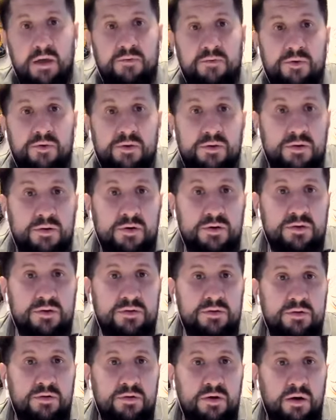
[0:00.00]
For those
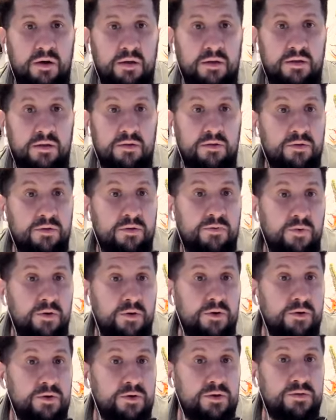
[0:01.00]
who
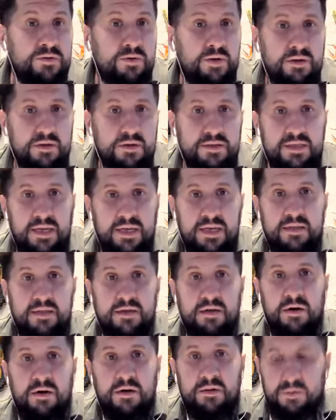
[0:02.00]

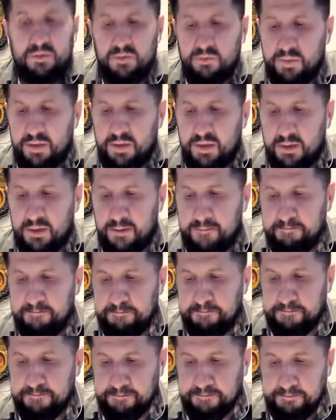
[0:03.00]
understand God to be
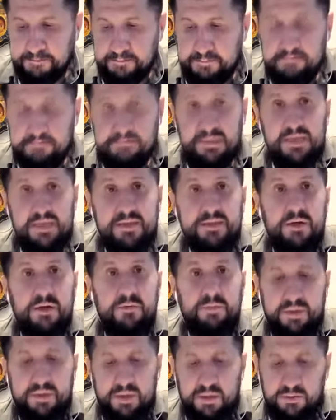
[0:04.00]

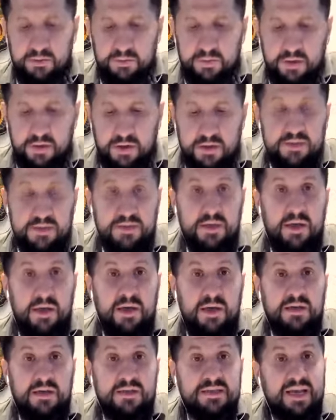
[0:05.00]
somebody who does
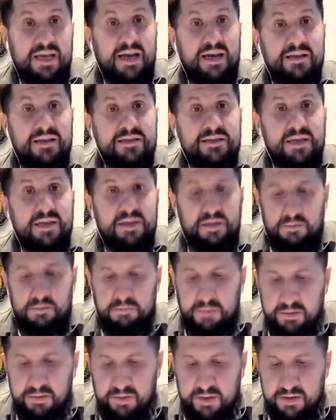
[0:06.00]
signs and
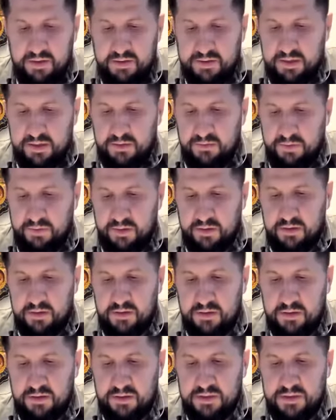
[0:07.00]
miracles and
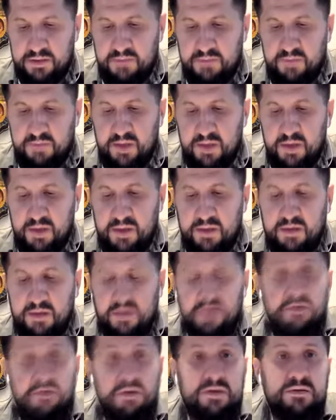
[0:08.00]
wonders, the
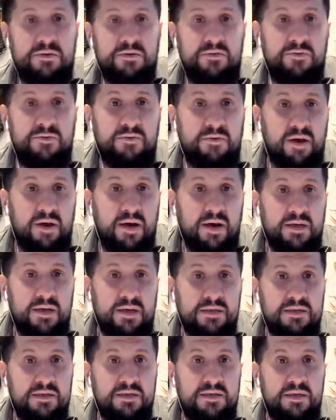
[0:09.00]
cross of
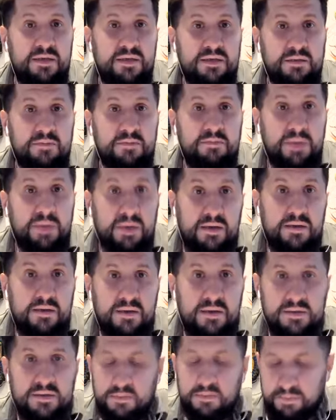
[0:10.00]
Christ is a big
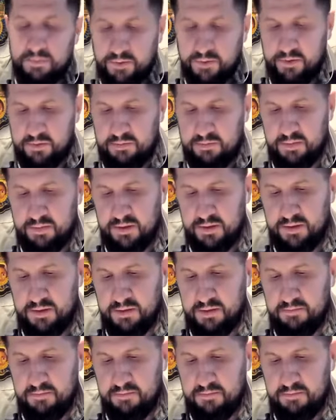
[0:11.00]
disappointment.